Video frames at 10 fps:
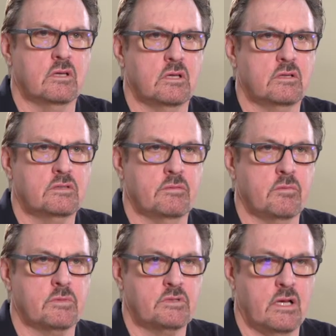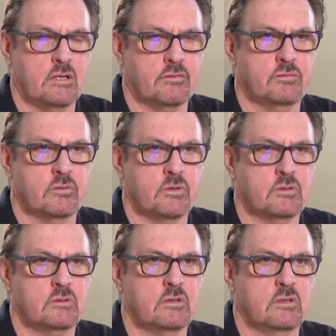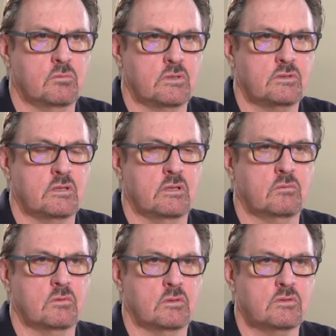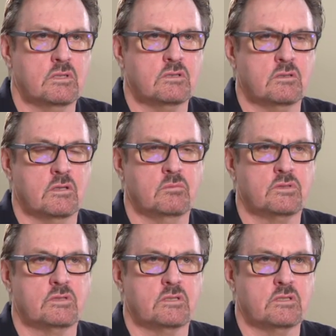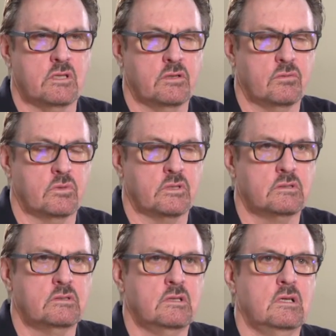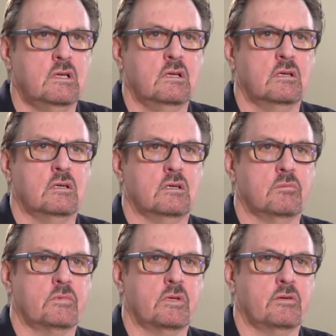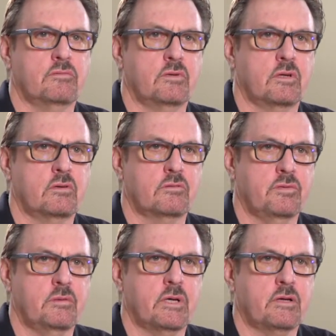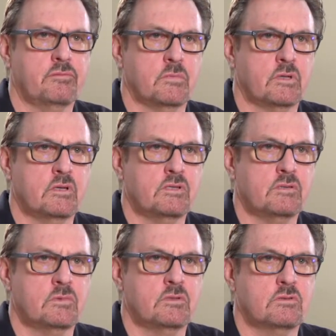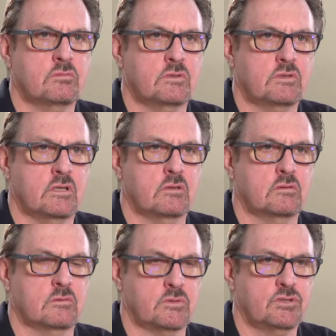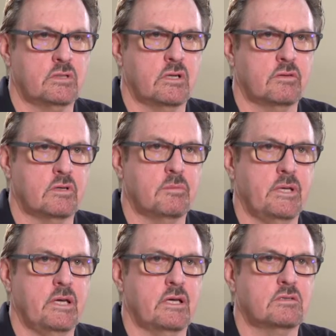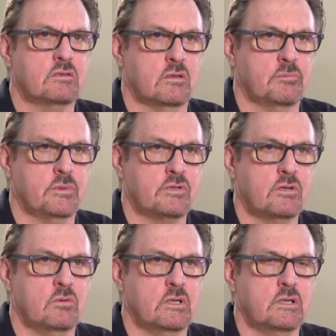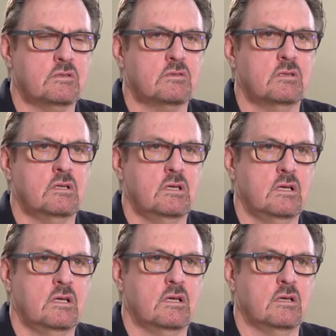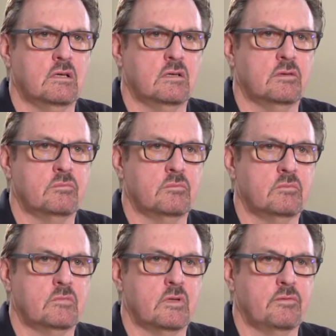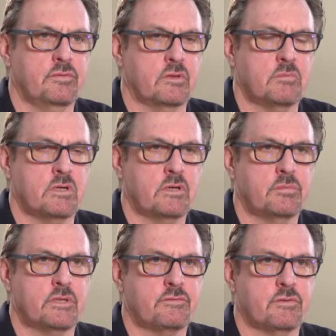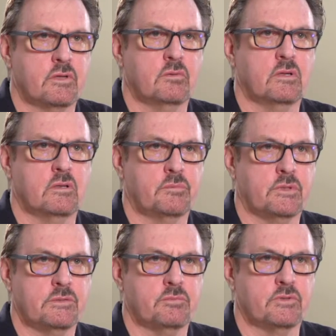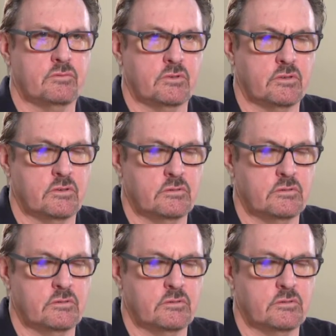a semi-metallic formula. And once again, the 106 line, which is extended wear. They have very good feedback from our customers. We sell the majority of our pads, our POSIQUIETs. They fit the marketplace very well and the price point's really